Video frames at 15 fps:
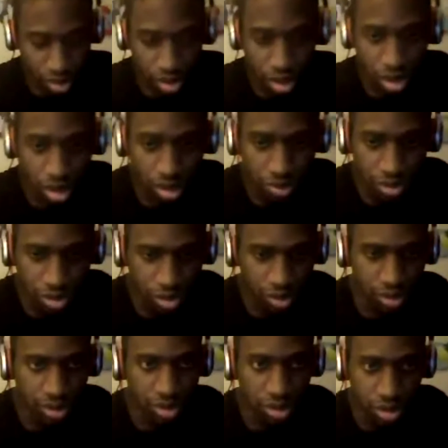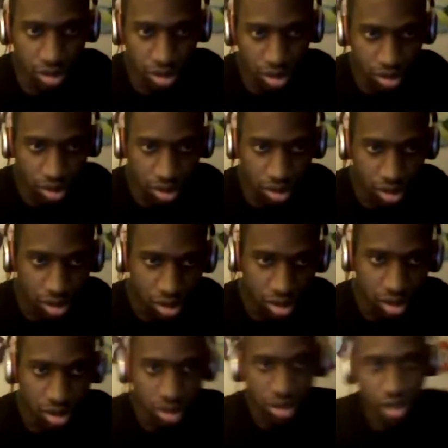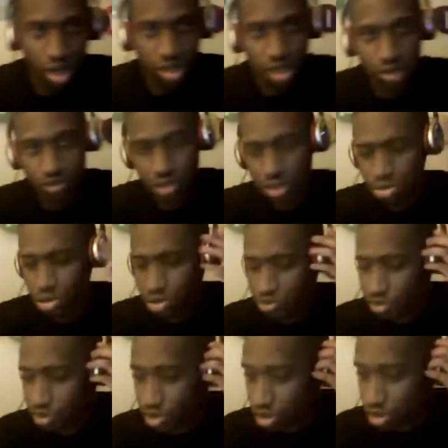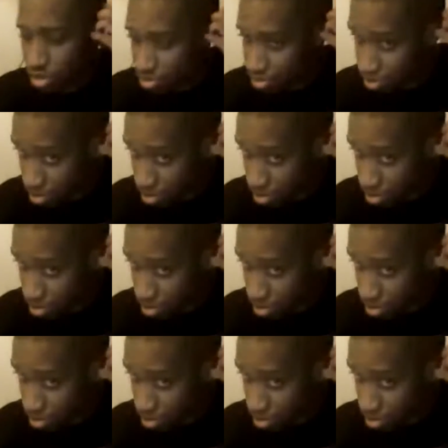as I can't even speak right now.